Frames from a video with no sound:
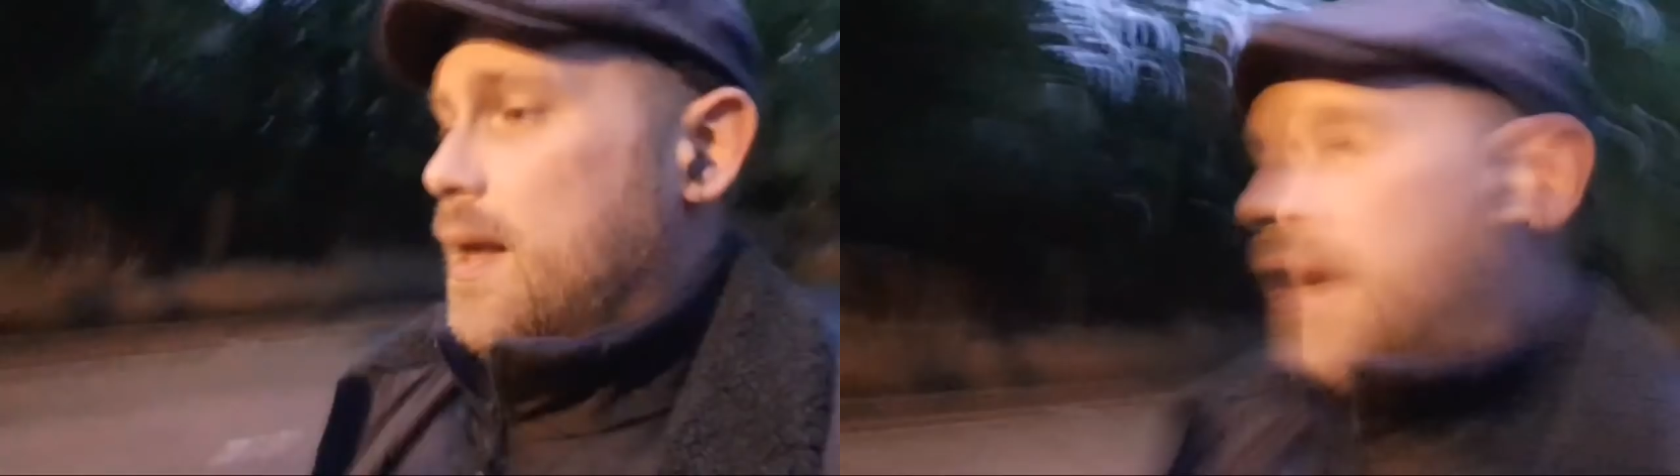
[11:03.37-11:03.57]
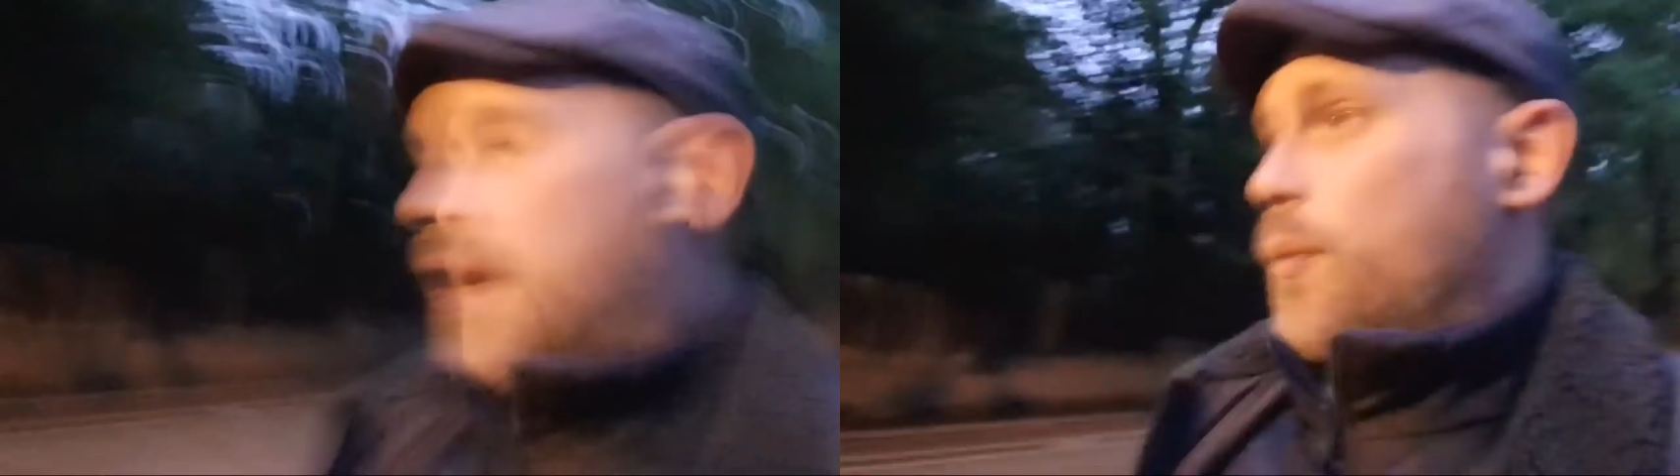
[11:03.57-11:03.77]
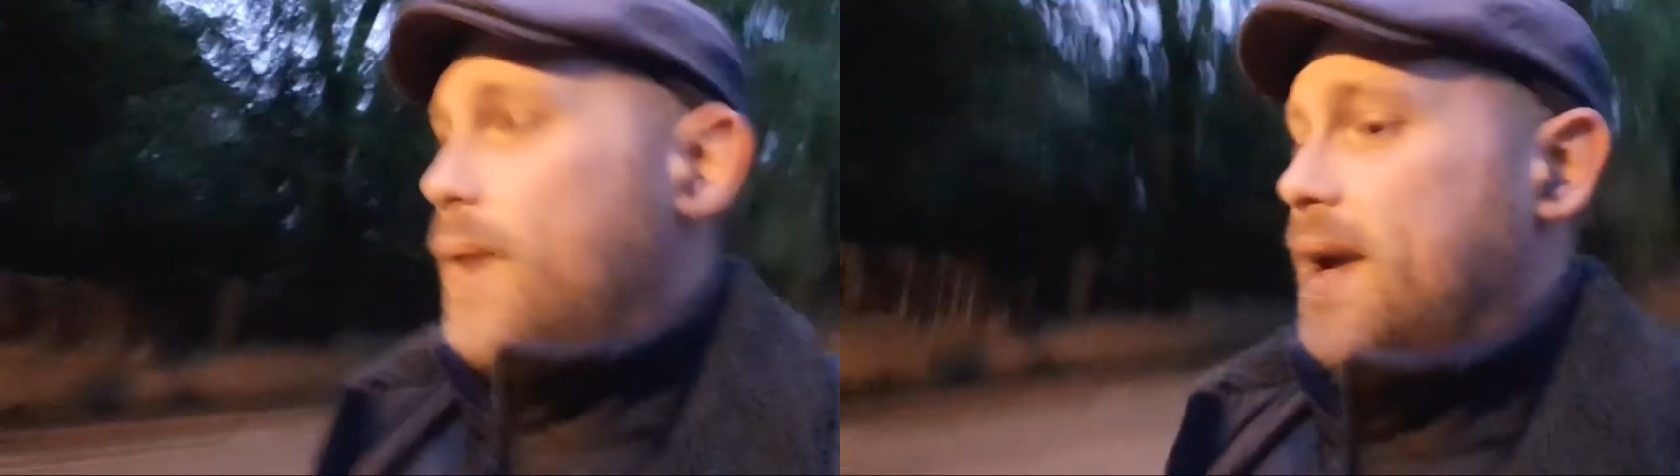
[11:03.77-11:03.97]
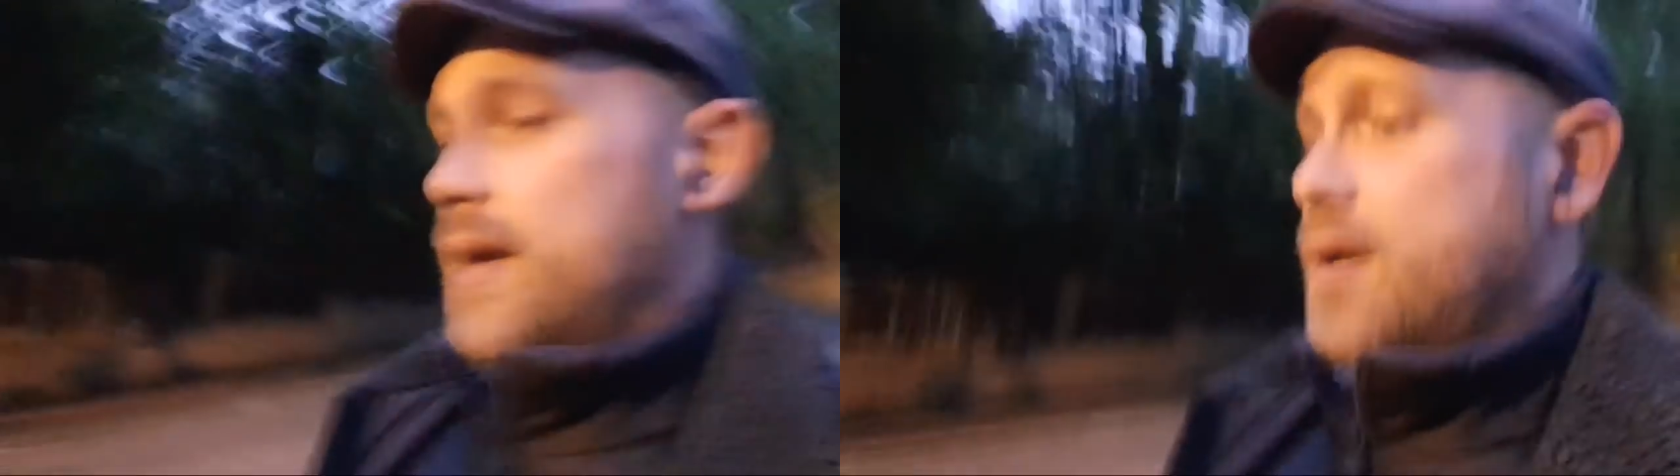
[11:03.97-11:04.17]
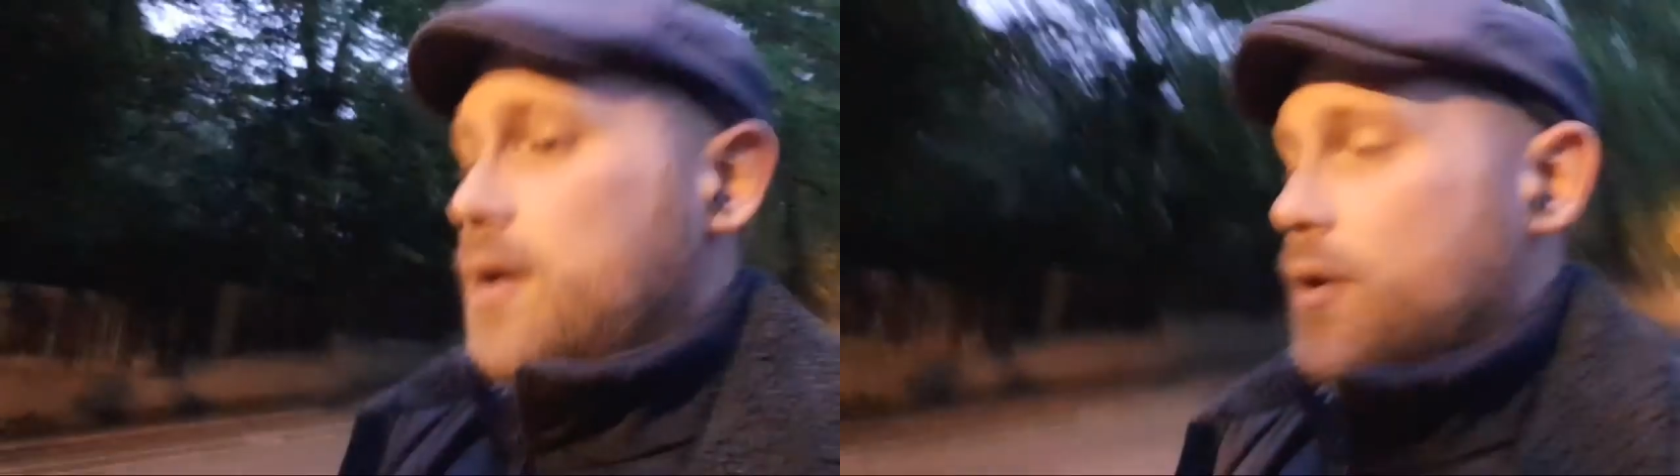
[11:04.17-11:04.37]
and
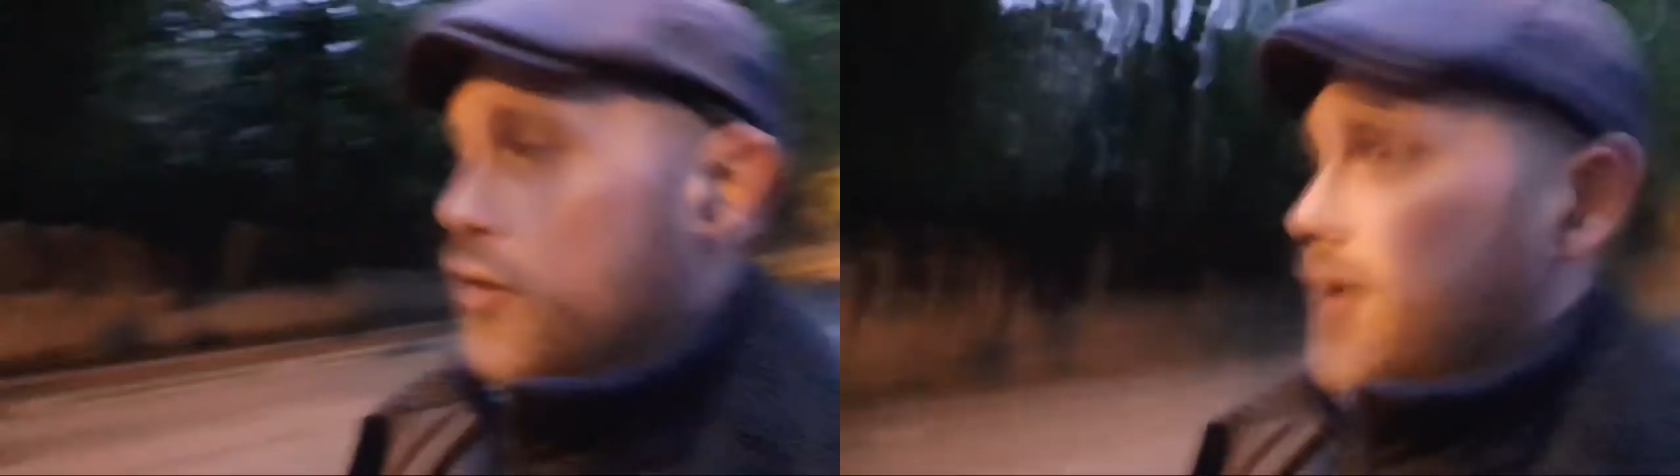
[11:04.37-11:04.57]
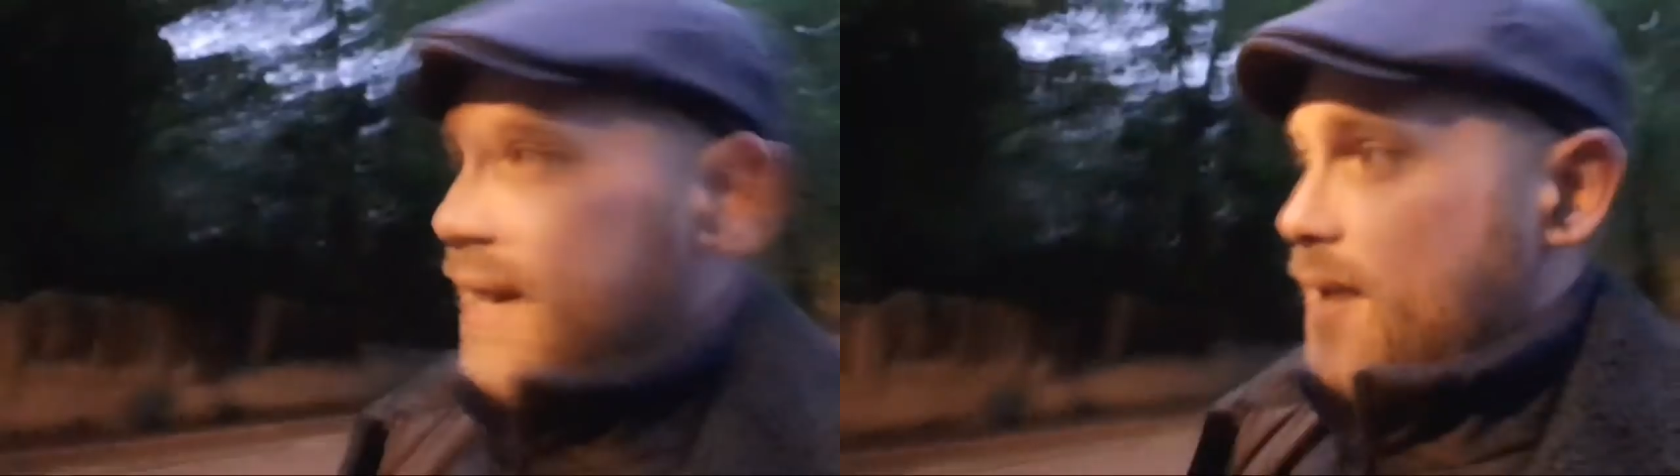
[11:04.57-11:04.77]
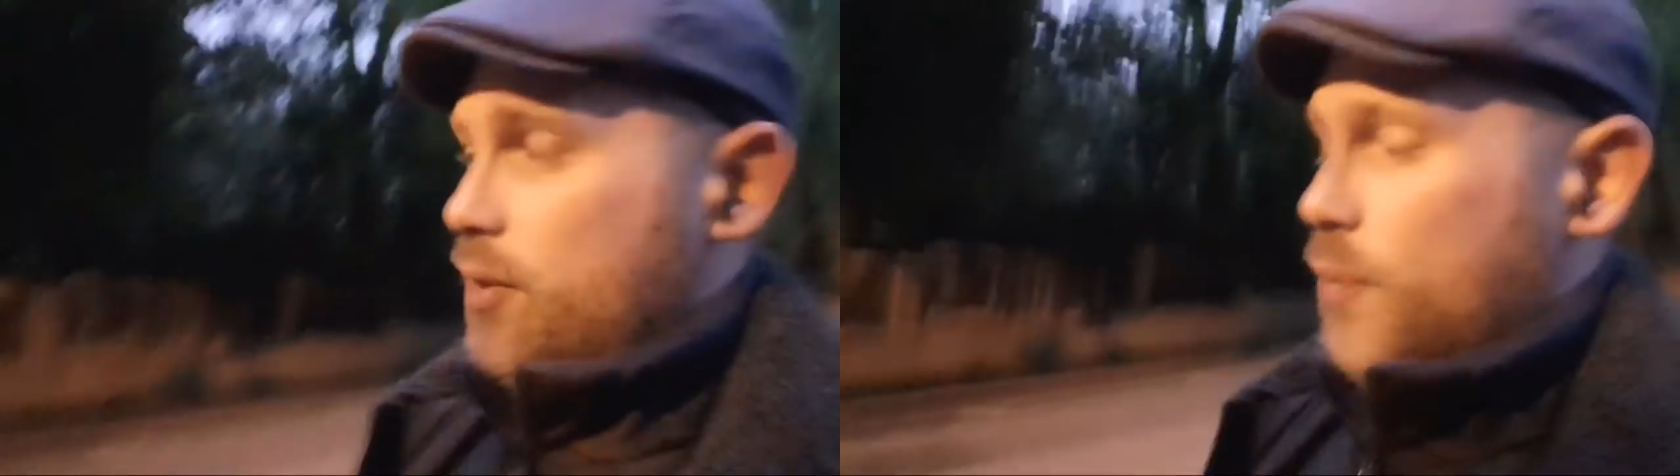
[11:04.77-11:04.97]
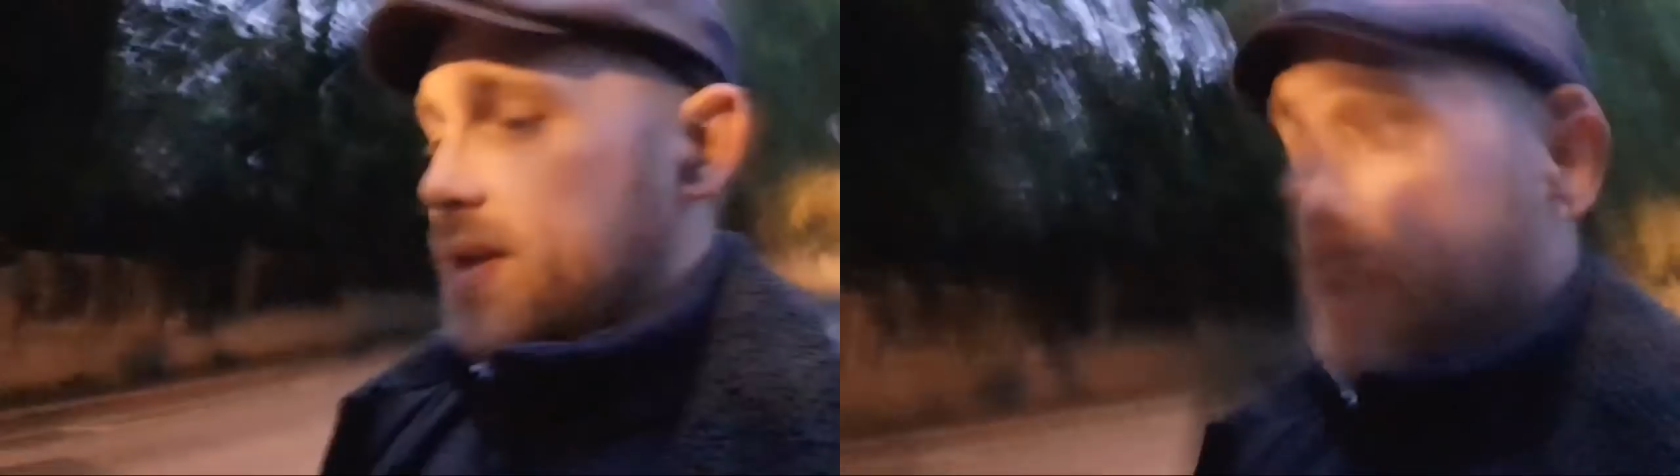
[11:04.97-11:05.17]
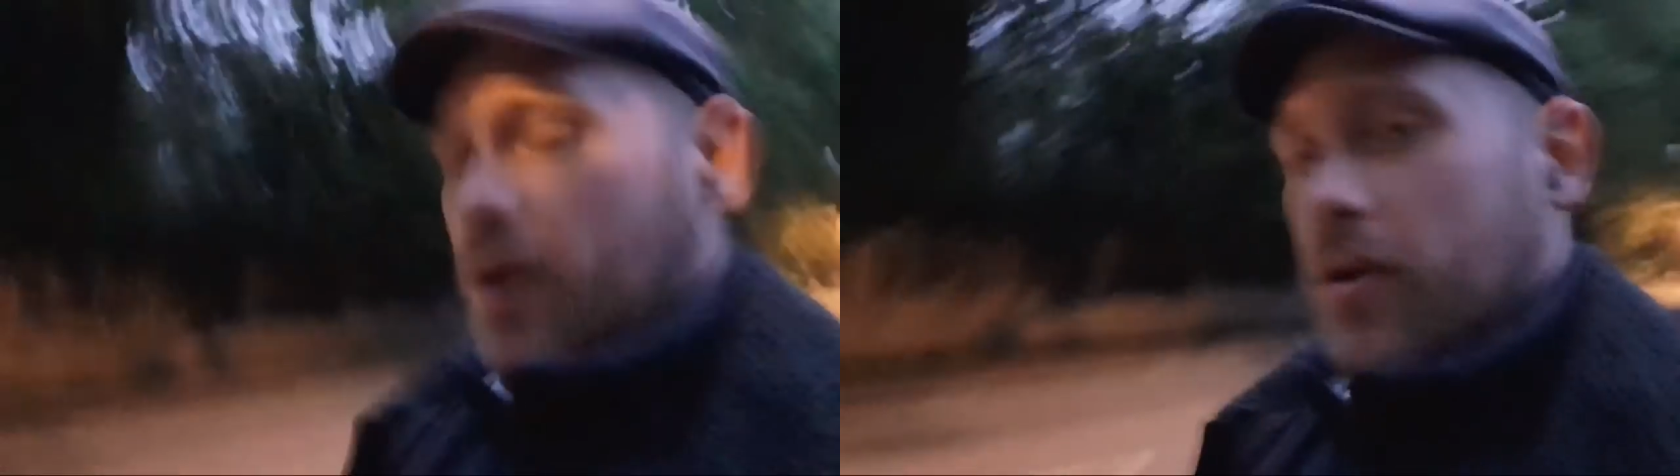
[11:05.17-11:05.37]
we're looking out the
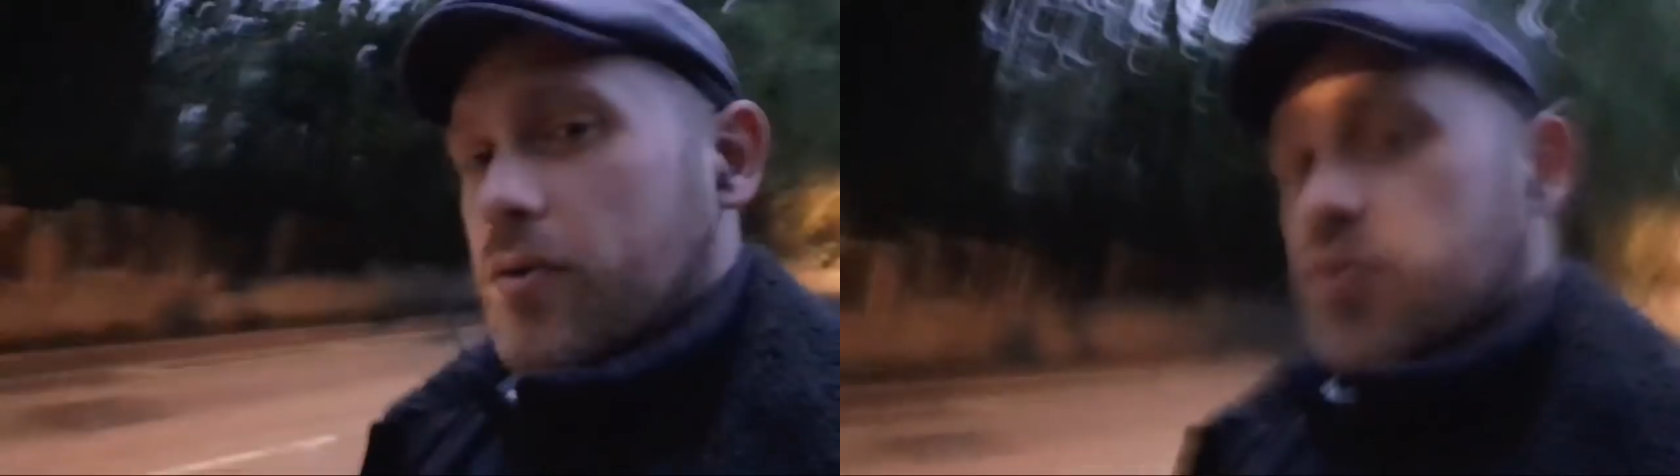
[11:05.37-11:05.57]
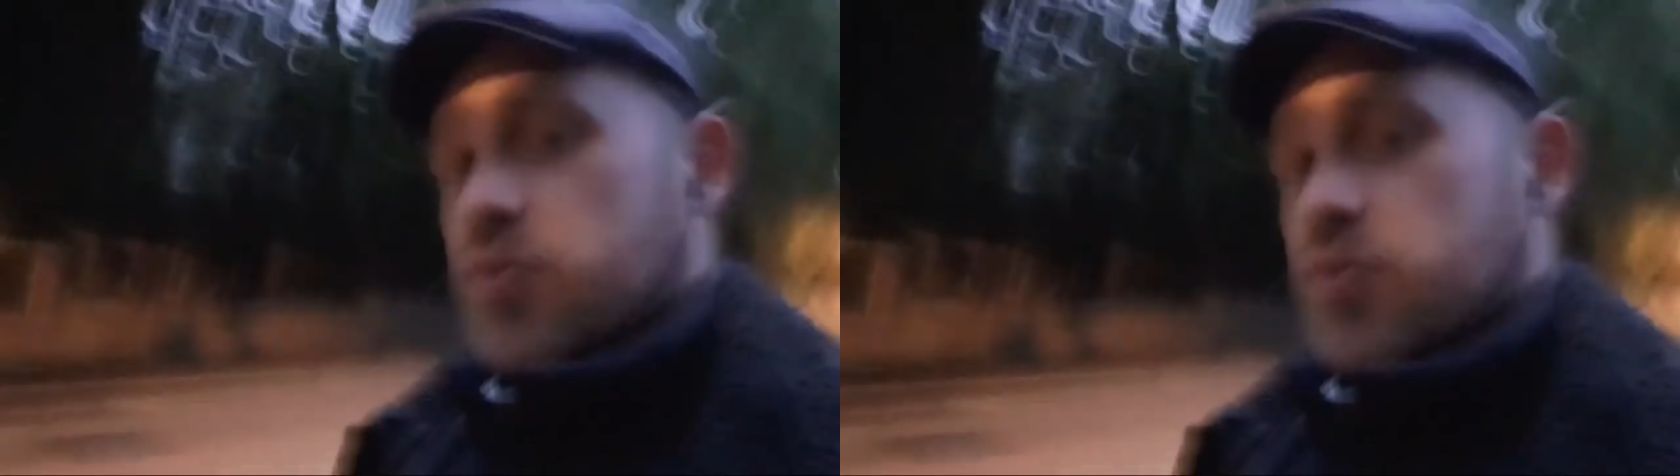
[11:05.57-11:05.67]
windows,